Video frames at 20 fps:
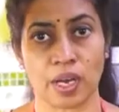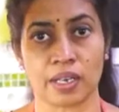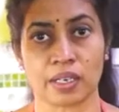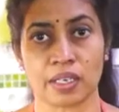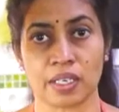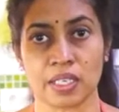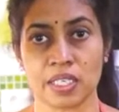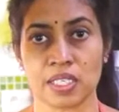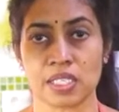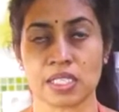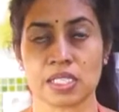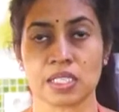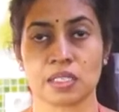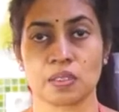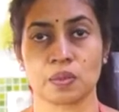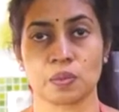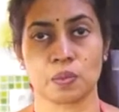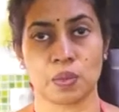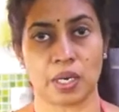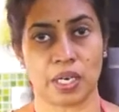at least
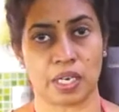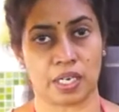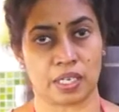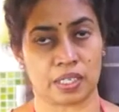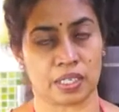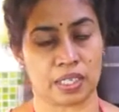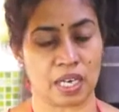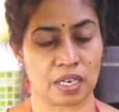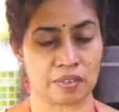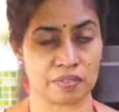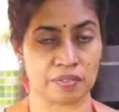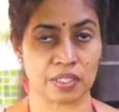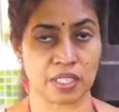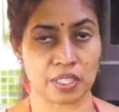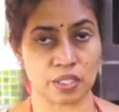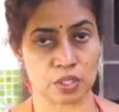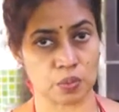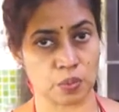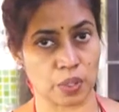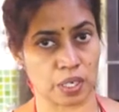1 hour, half an hour
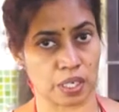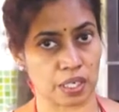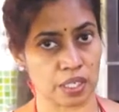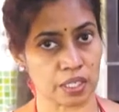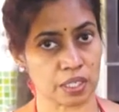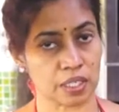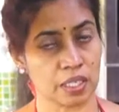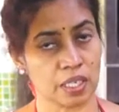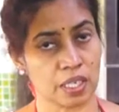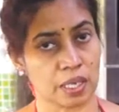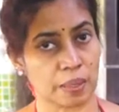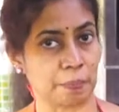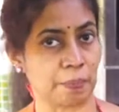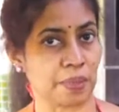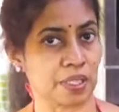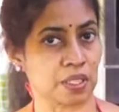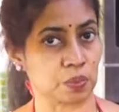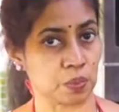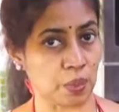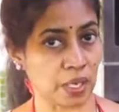to 1 hour,
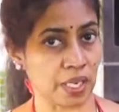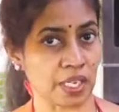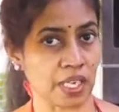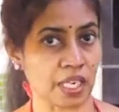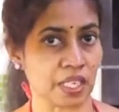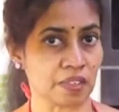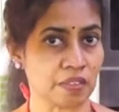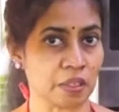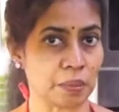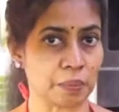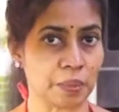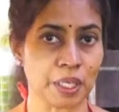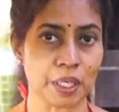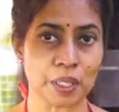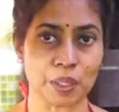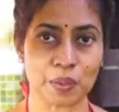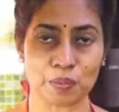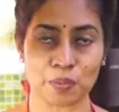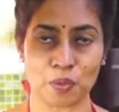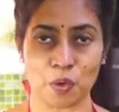but 1 hour will be
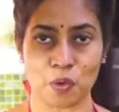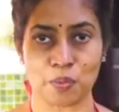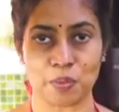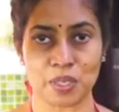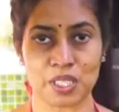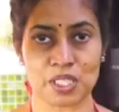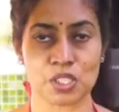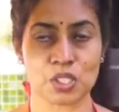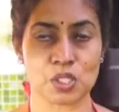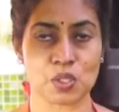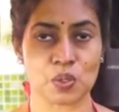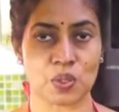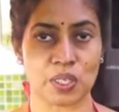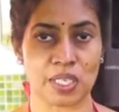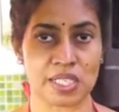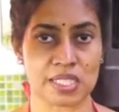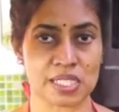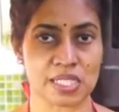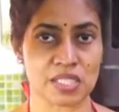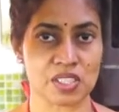more best. So
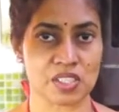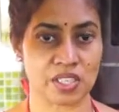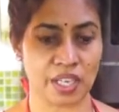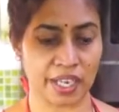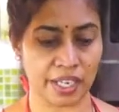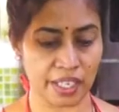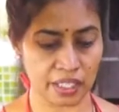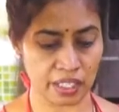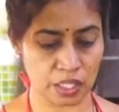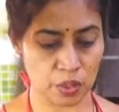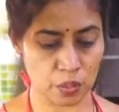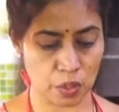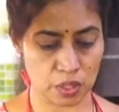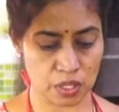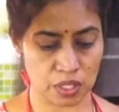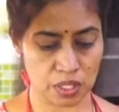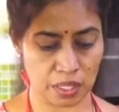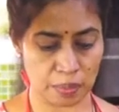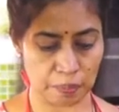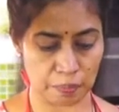let's drain the
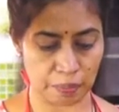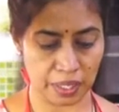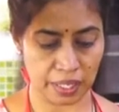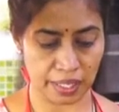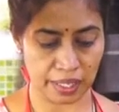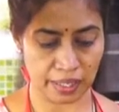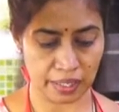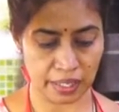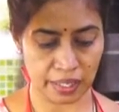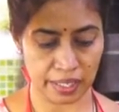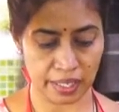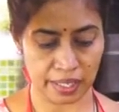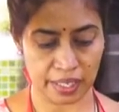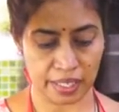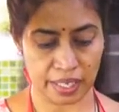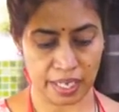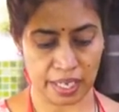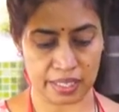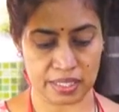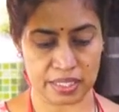water completely
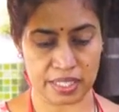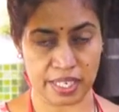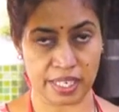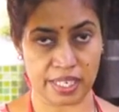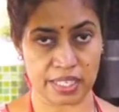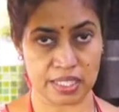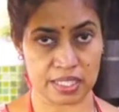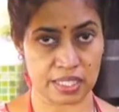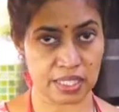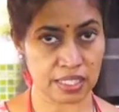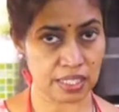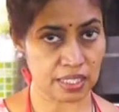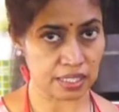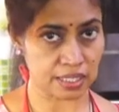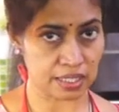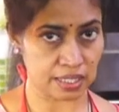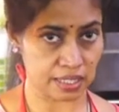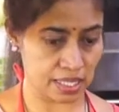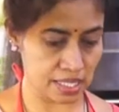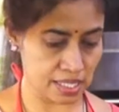and take it in
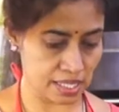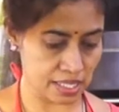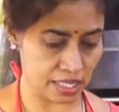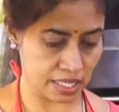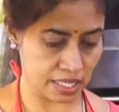this